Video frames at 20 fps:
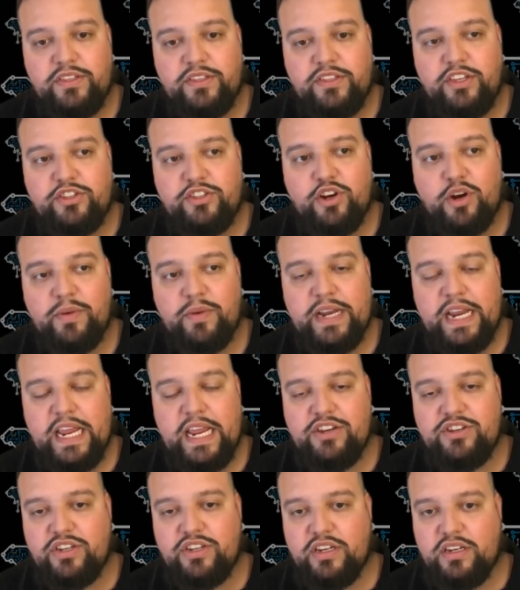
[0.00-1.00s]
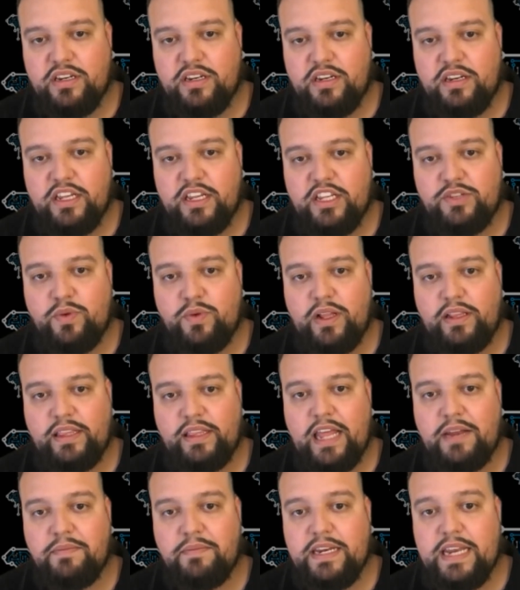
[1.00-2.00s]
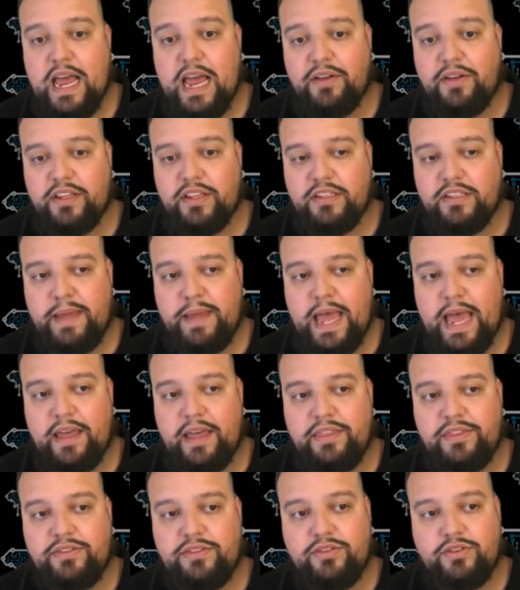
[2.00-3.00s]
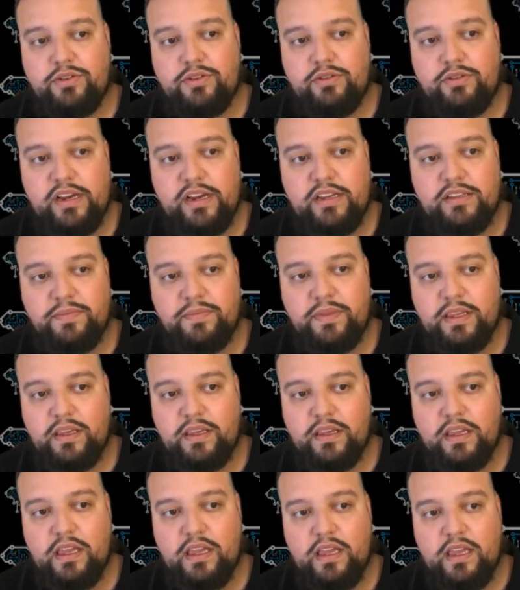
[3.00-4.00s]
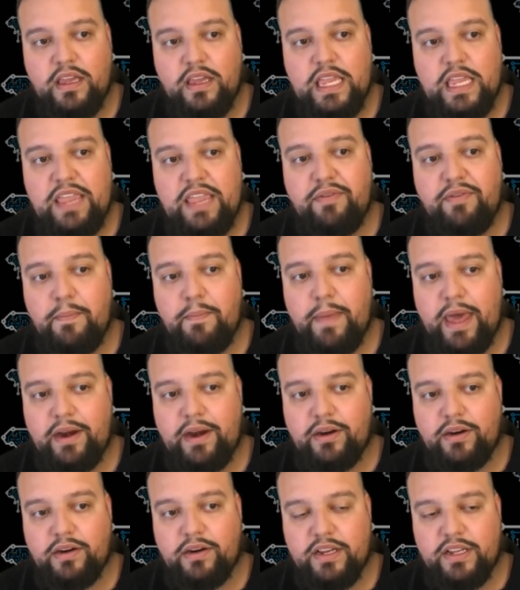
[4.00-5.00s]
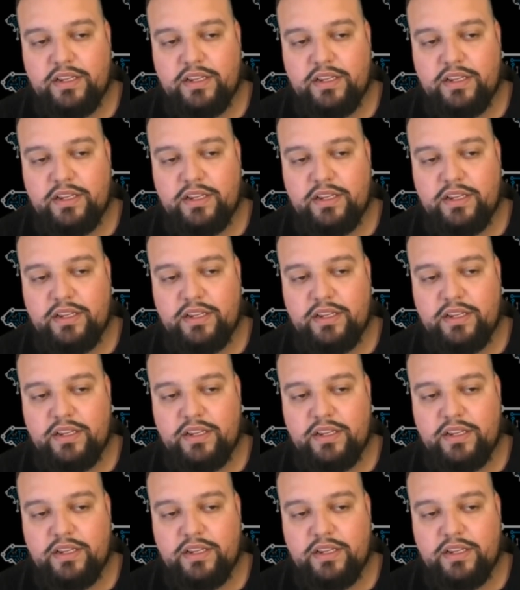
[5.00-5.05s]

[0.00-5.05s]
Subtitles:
determination is what led me down this path to create something even better.